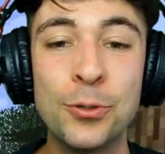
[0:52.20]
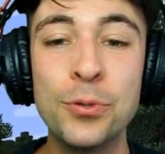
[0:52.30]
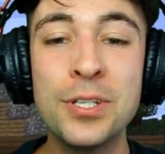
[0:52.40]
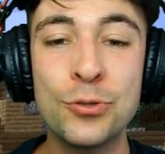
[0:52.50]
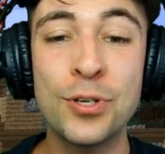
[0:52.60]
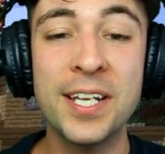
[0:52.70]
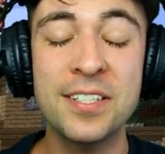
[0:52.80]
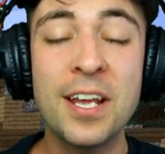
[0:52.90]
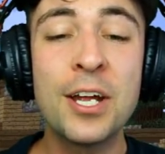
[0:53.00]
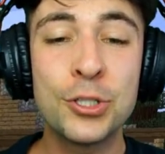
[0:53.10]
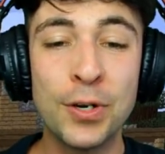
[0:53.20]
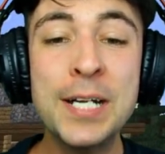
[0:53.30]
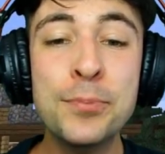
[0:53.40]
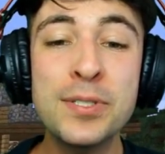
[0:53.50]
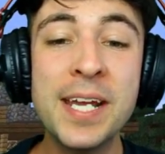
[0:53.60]
all the trees,
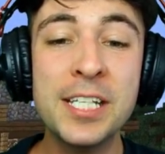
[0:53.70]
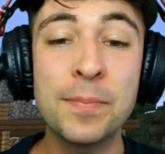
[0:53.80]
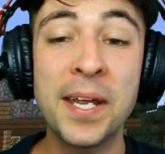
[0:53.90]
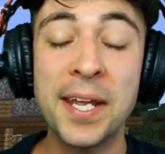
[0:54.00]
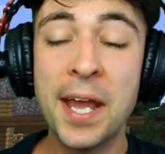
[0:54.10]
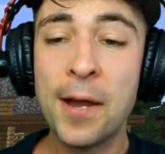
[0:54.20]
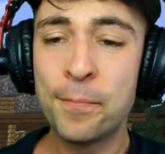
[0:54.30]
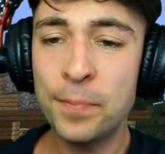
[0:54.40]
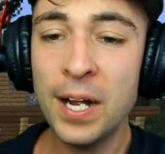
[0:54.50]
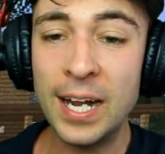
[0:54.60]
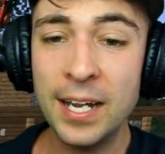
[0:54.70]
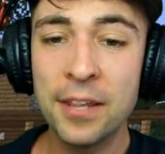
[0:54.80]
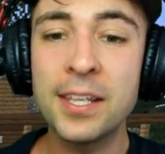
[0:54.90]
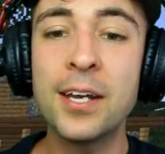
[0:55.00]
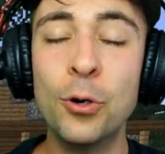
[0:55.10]
trying to protect me, but
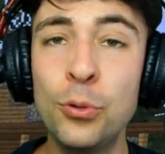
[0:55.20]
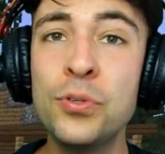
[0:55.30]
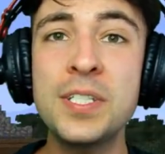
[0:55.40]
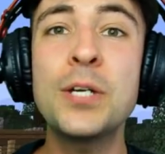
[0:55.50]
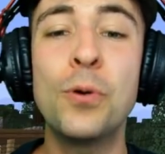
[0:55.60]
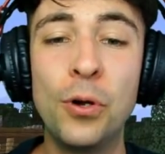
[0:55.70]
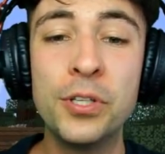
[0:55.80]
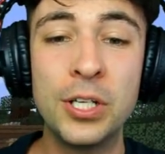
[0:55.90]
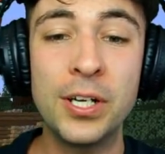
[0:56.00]
they're all still on the